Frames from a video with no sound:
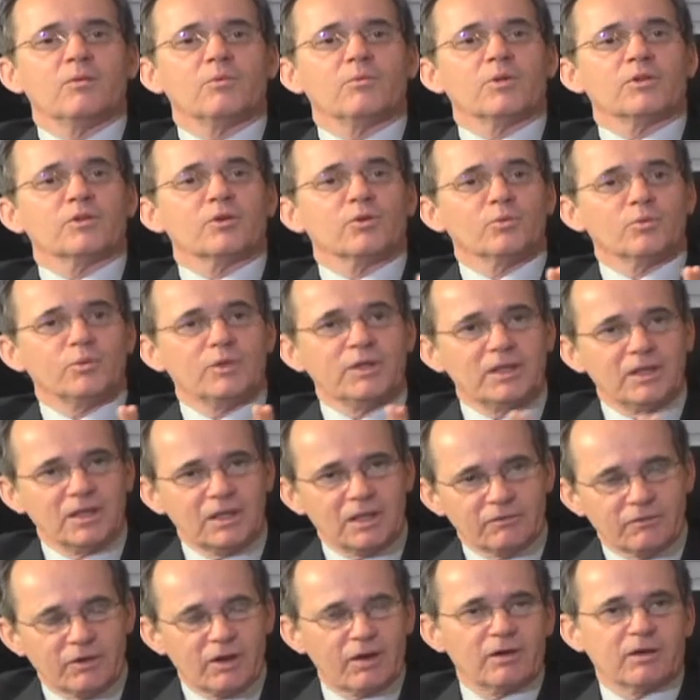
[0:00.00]
But the
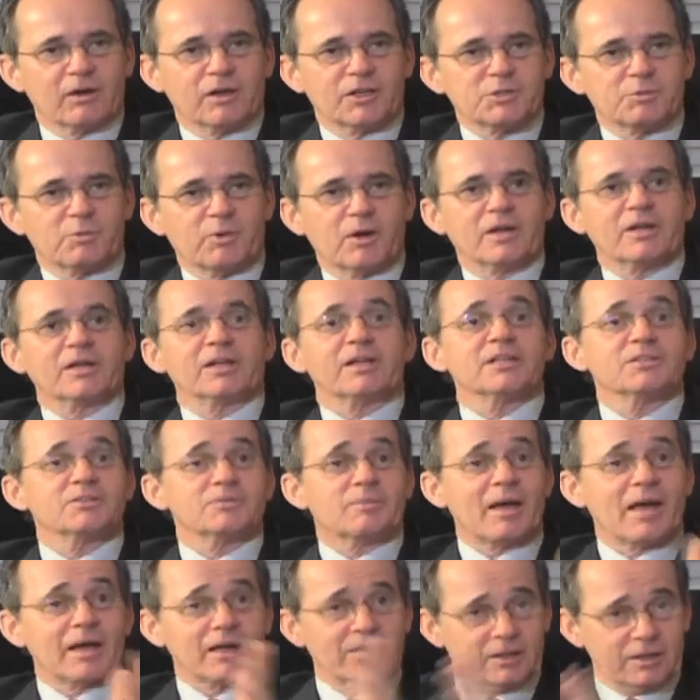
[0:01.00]
really very large market is
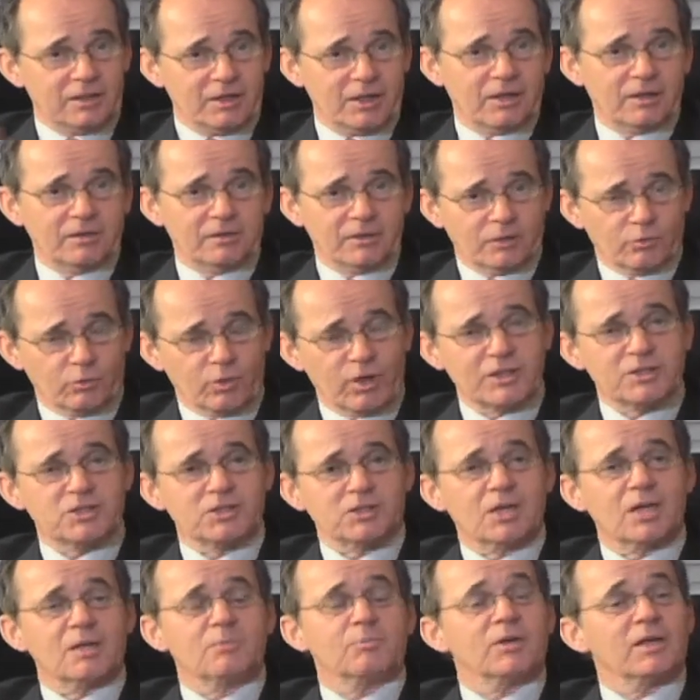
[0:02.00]
back in the right
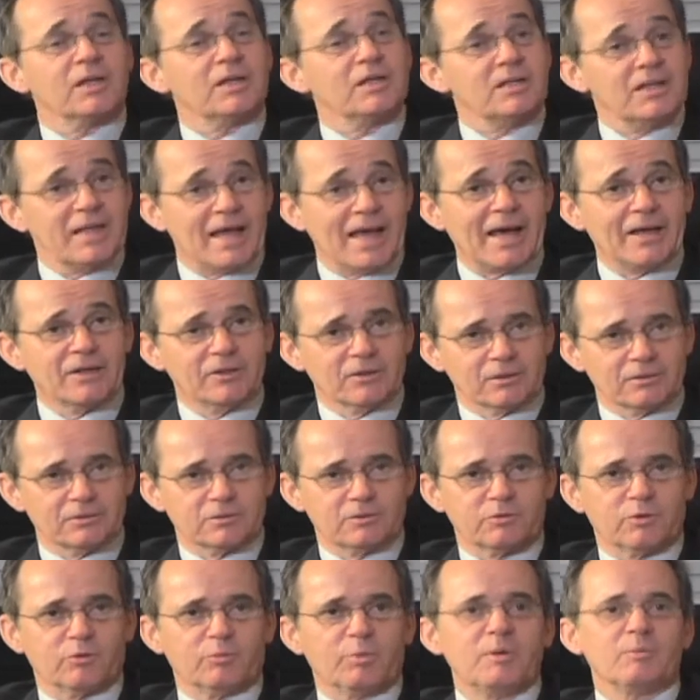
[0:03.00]
side, but in the adult,
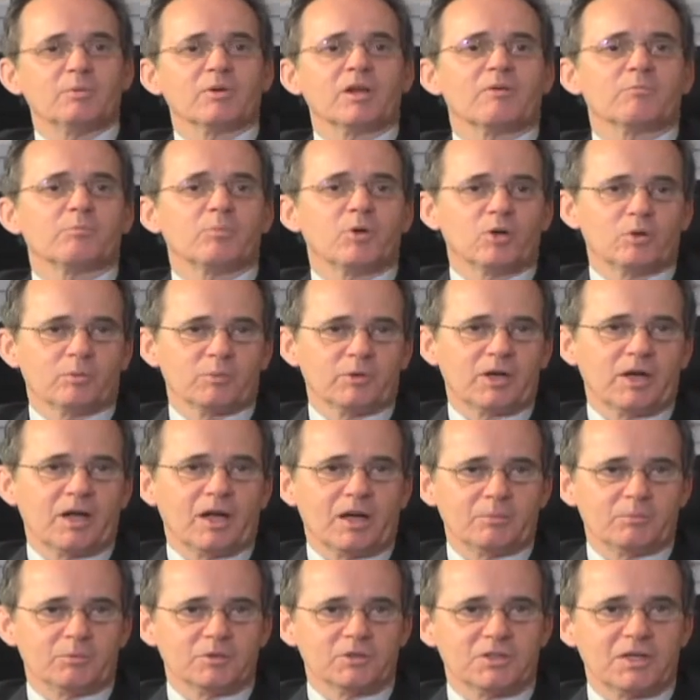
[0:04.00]
where people have pulmonary
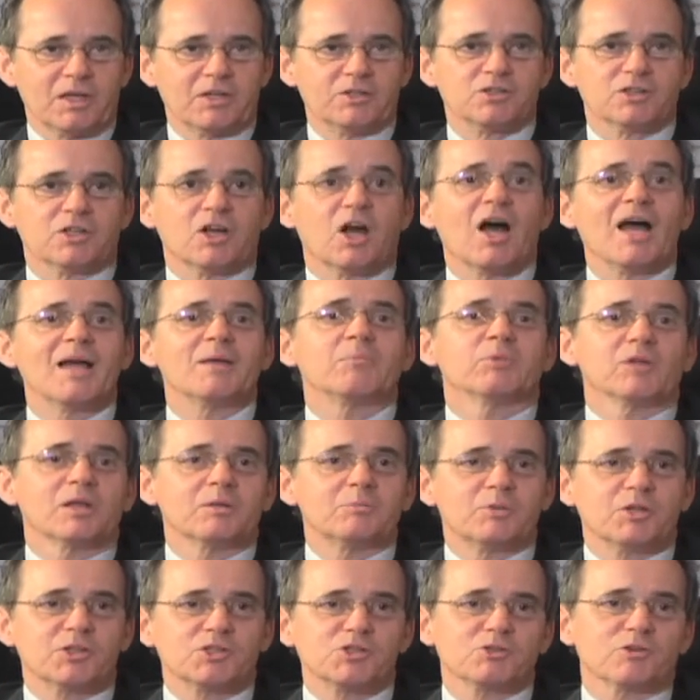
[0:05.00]
hypertension, high
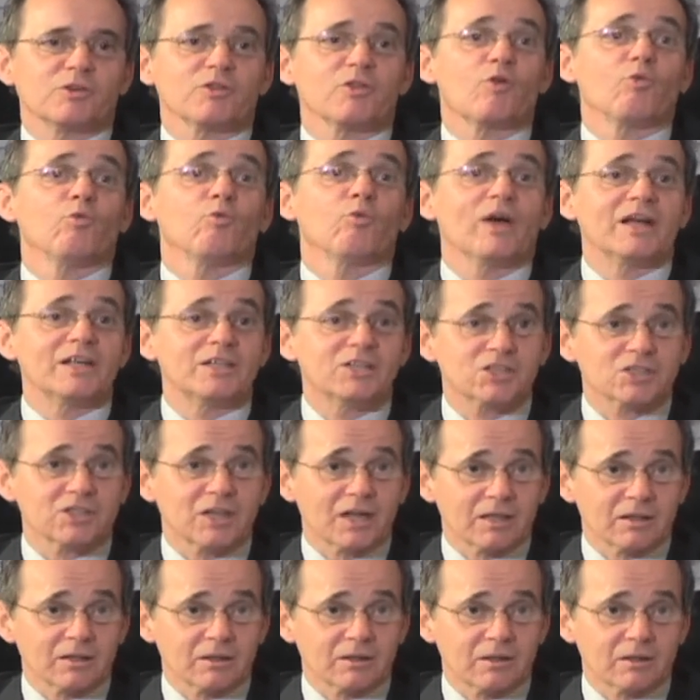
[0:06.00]
blood pressure on the right
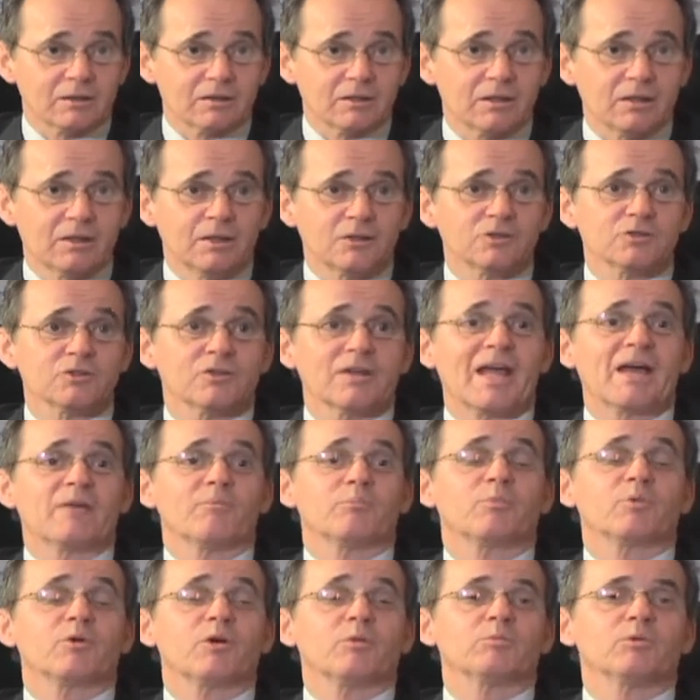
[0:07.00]
side of the heart. So they
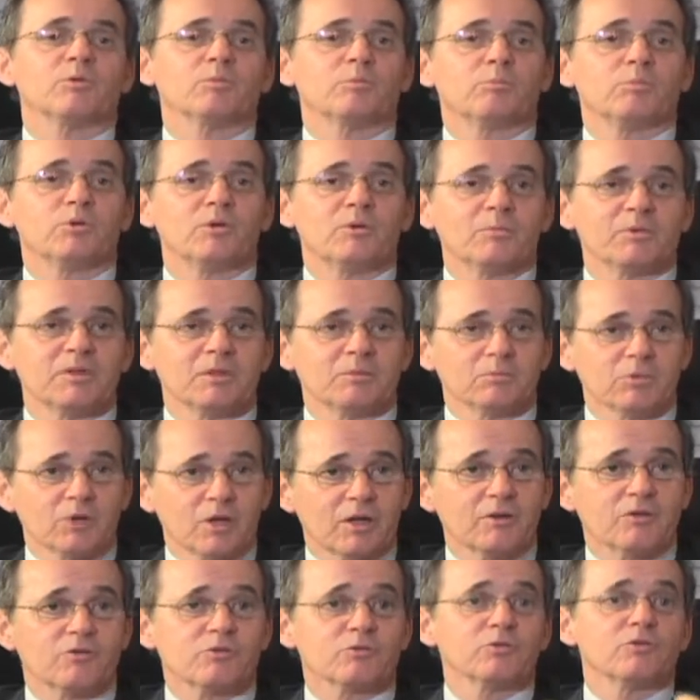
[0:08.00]
have trouble pumping
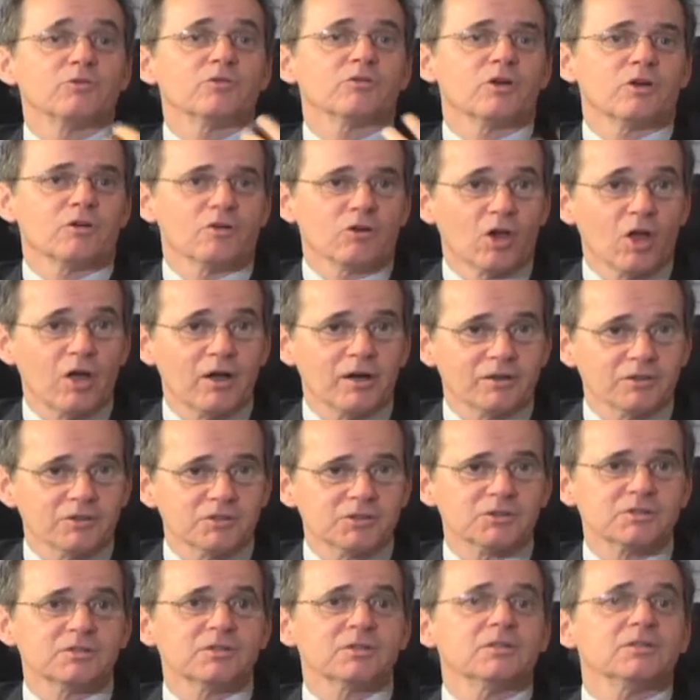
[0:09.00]
blood through their
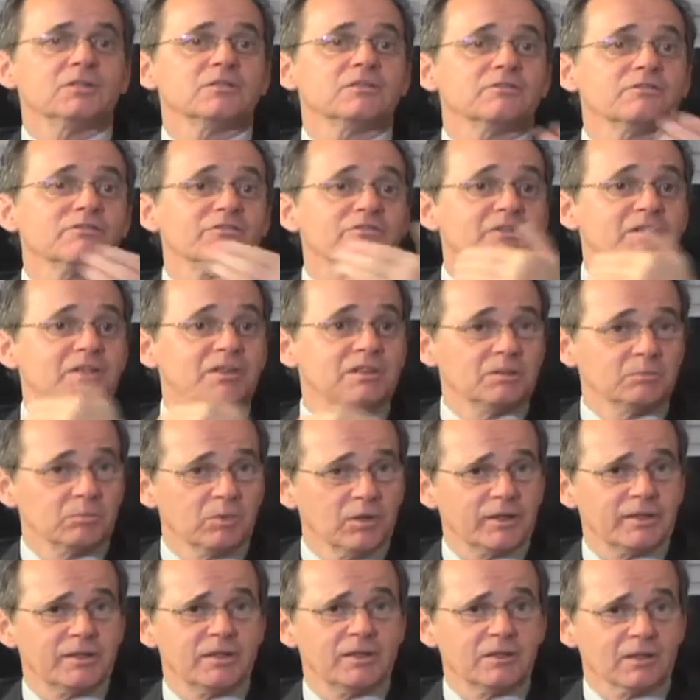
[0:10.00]
lungs to feed the
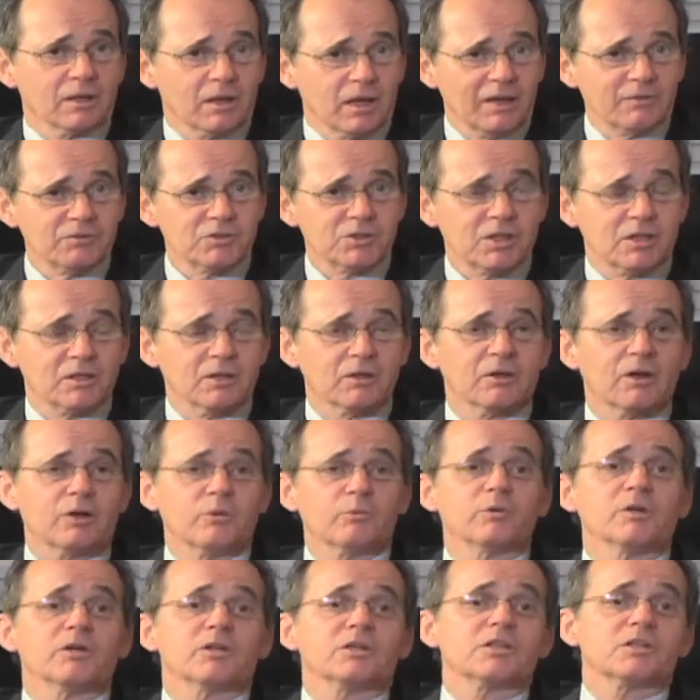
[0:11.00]
blood into the left side of the
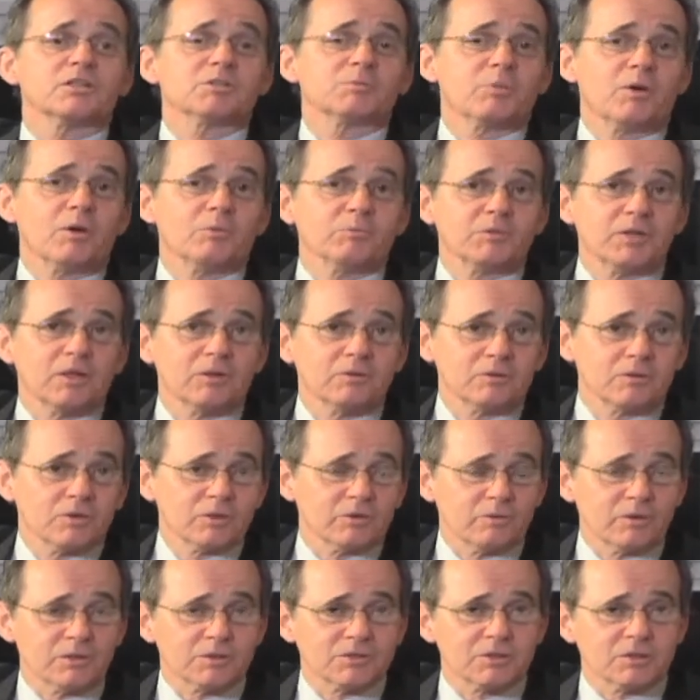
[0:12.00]
heart where it gets pumped out to
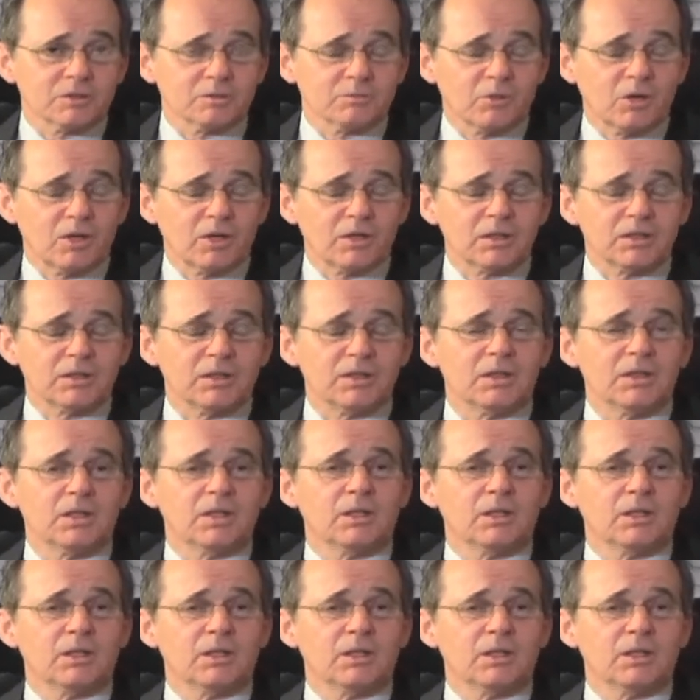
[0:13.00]
the rest of the body.